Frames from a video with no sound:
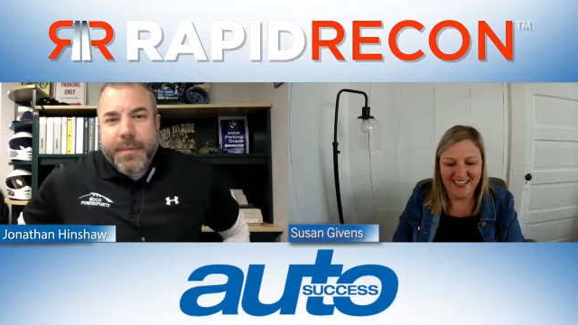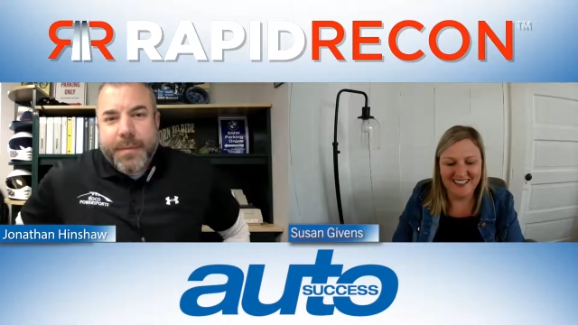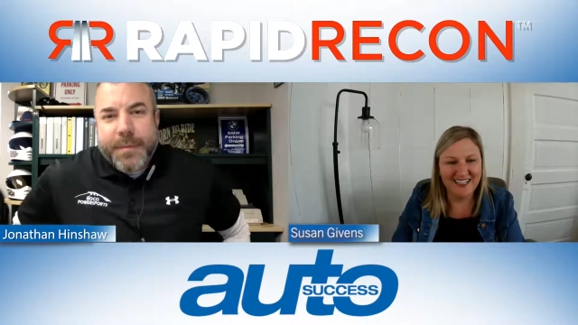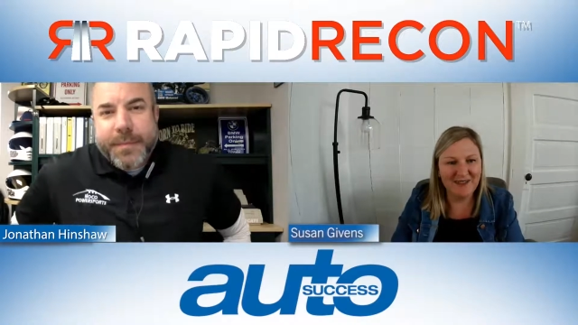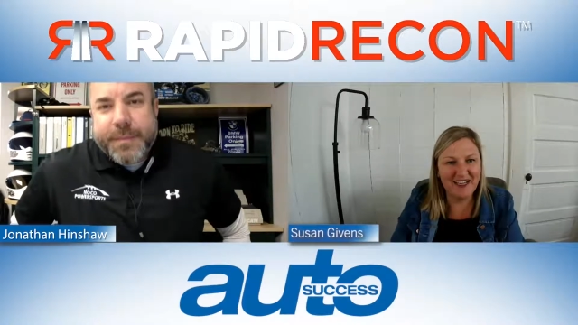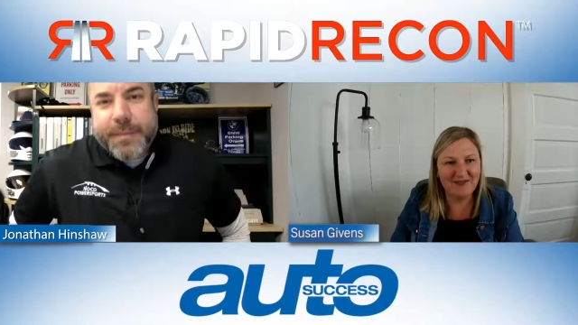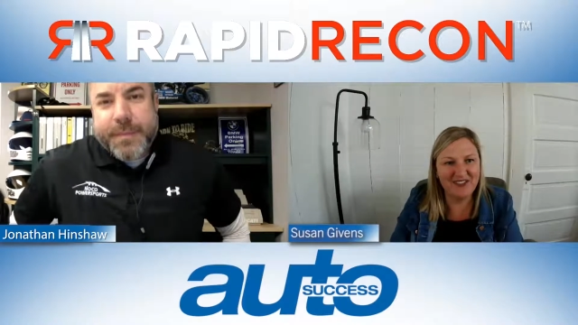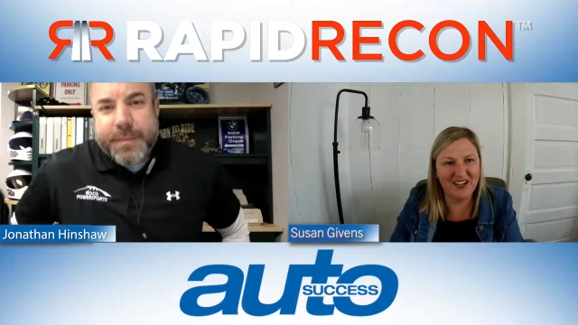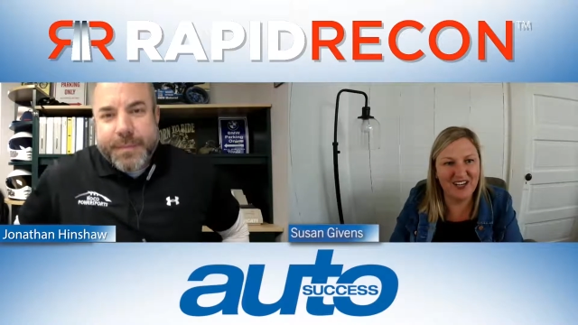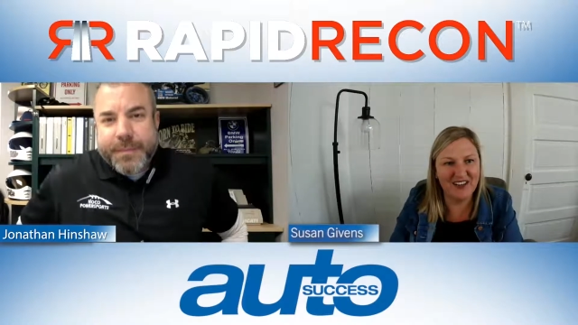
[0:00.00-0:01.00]
Speaker 1: Today we have
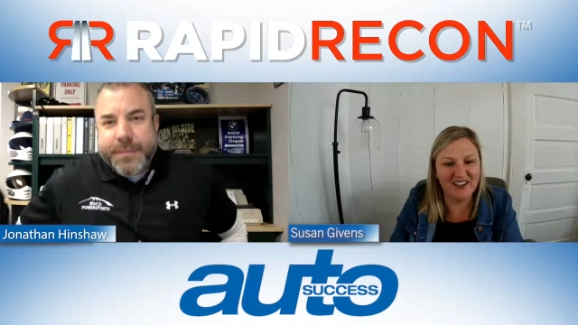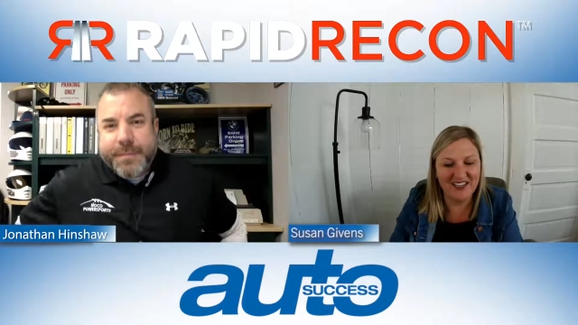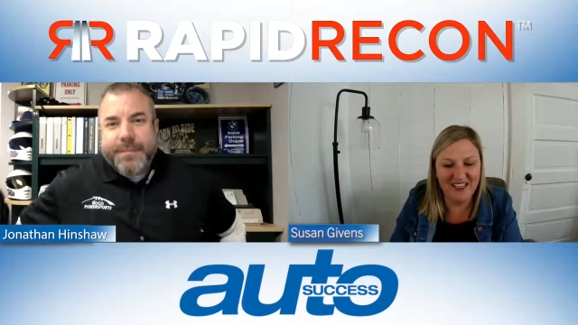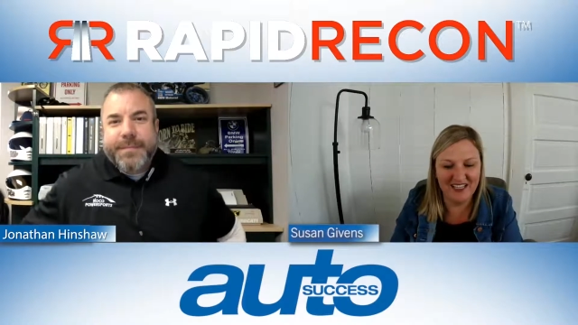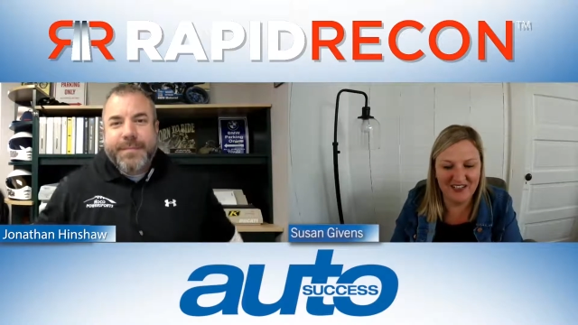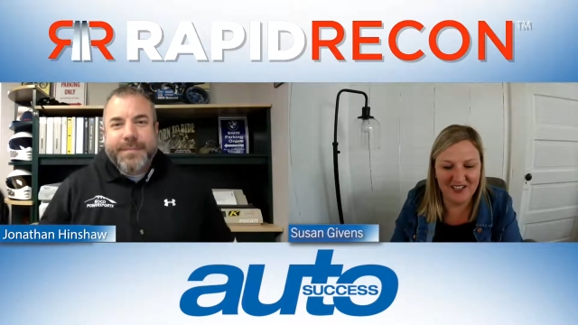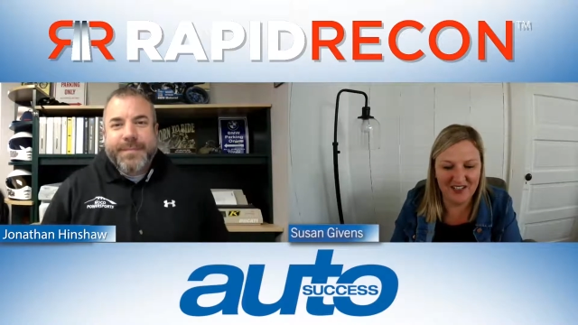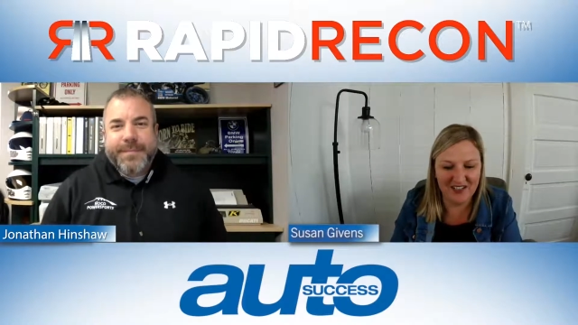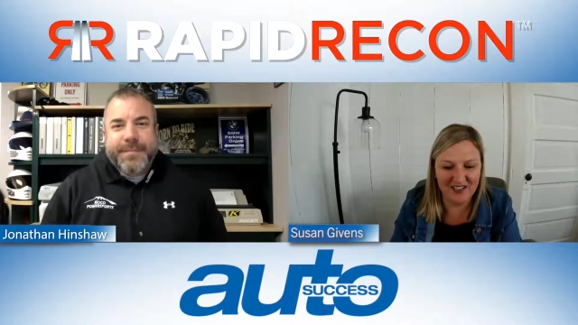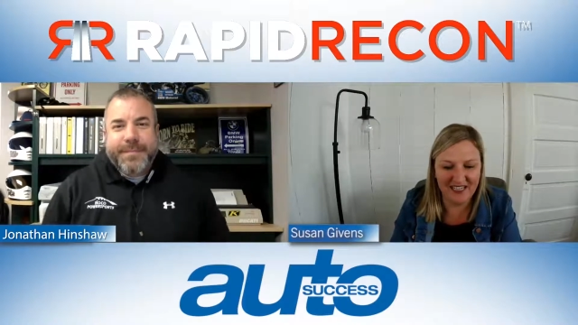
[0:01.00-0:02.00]
Jonathan Hinshaw.